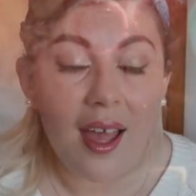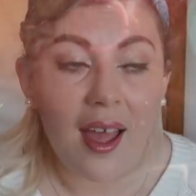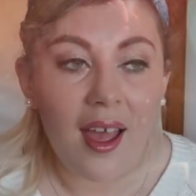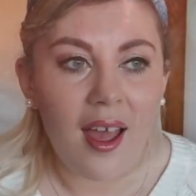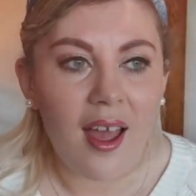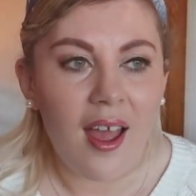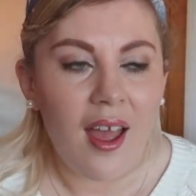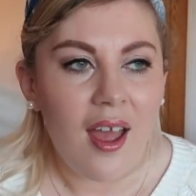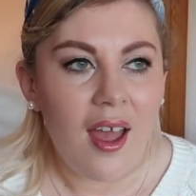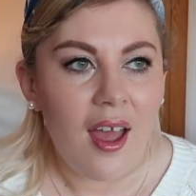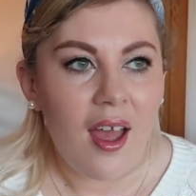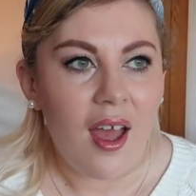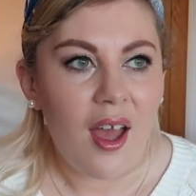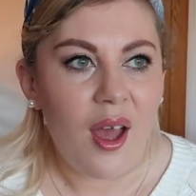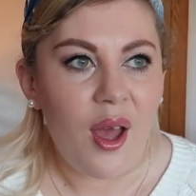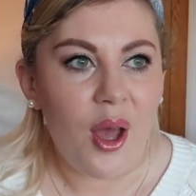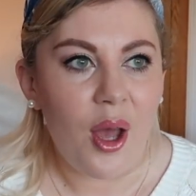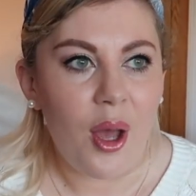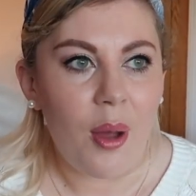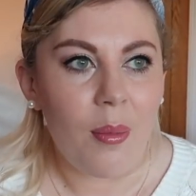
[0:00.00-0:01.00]
there.
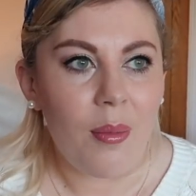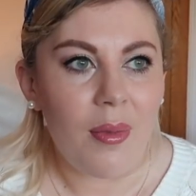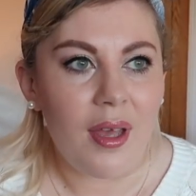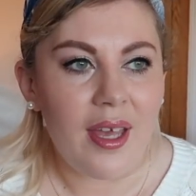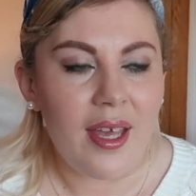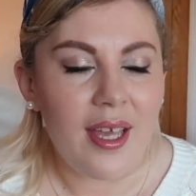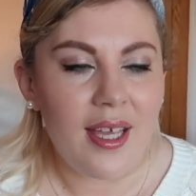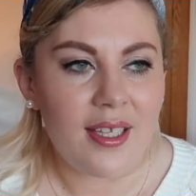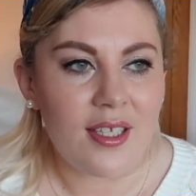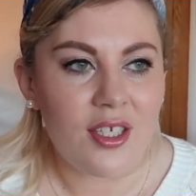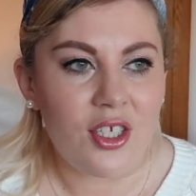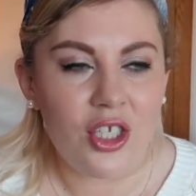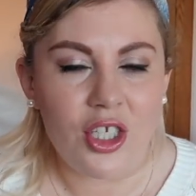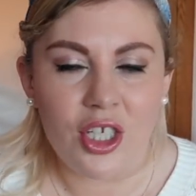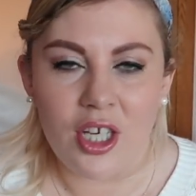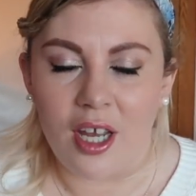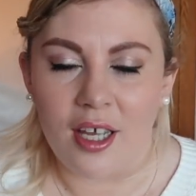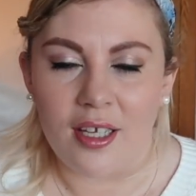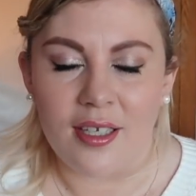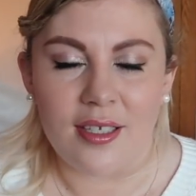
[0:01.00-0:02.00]
It's
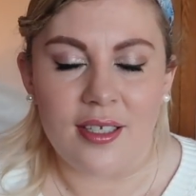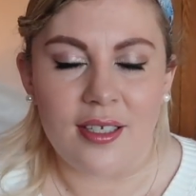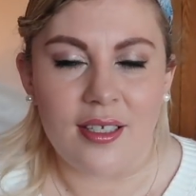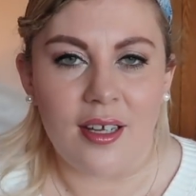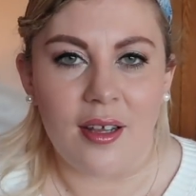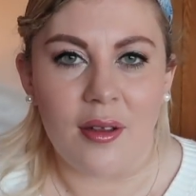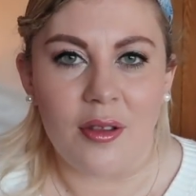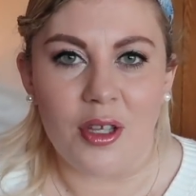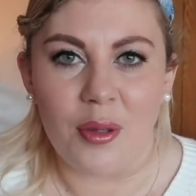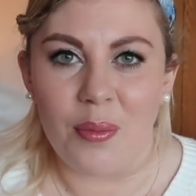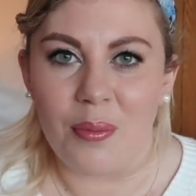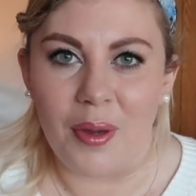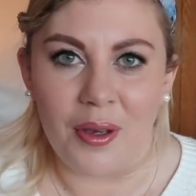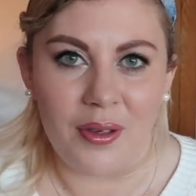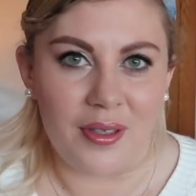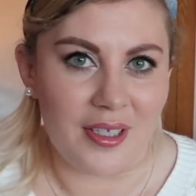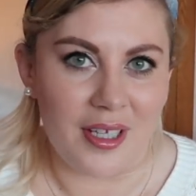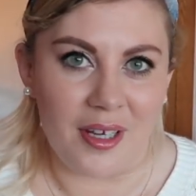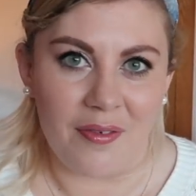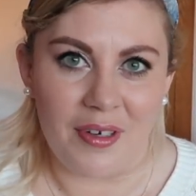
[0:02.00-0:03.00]
just the
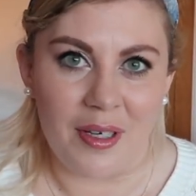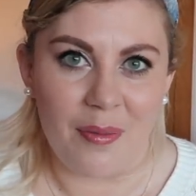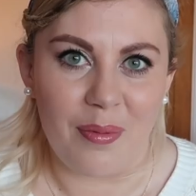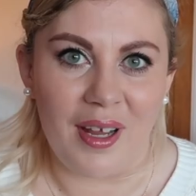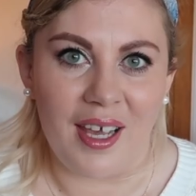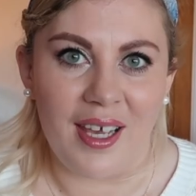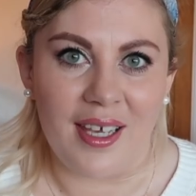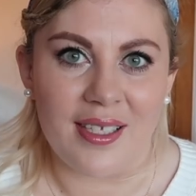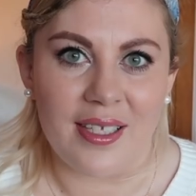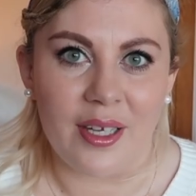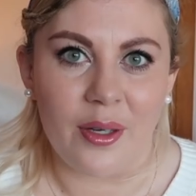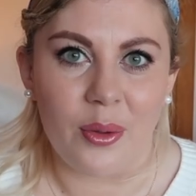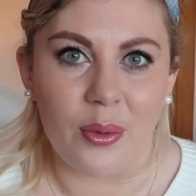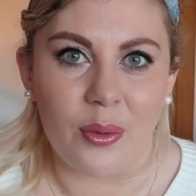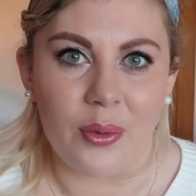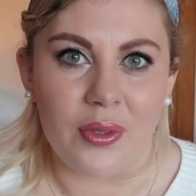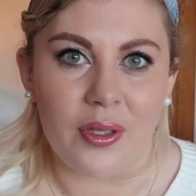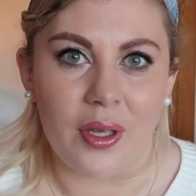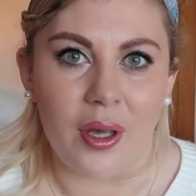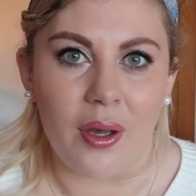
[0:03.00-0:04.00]
most lovely place and
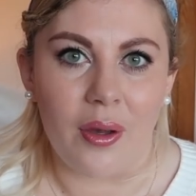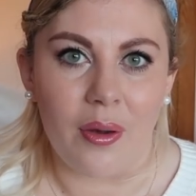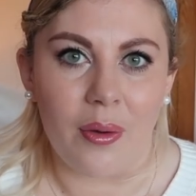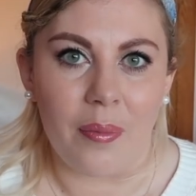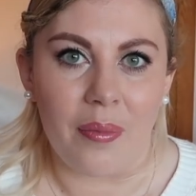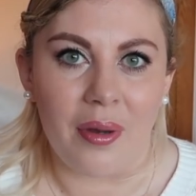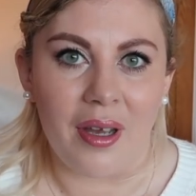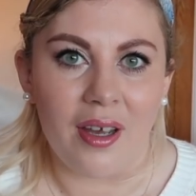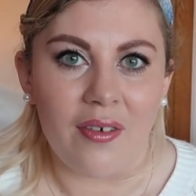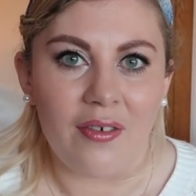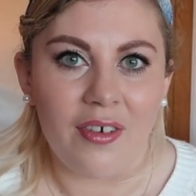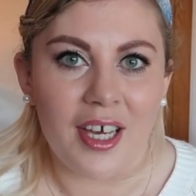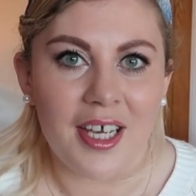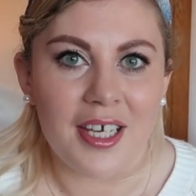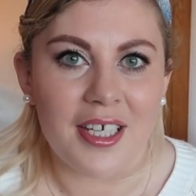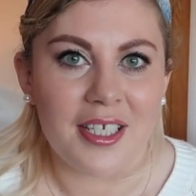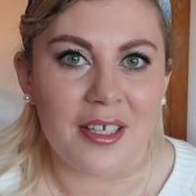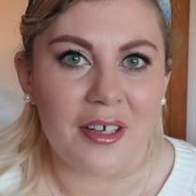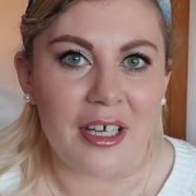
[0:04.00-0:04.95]
also perfect.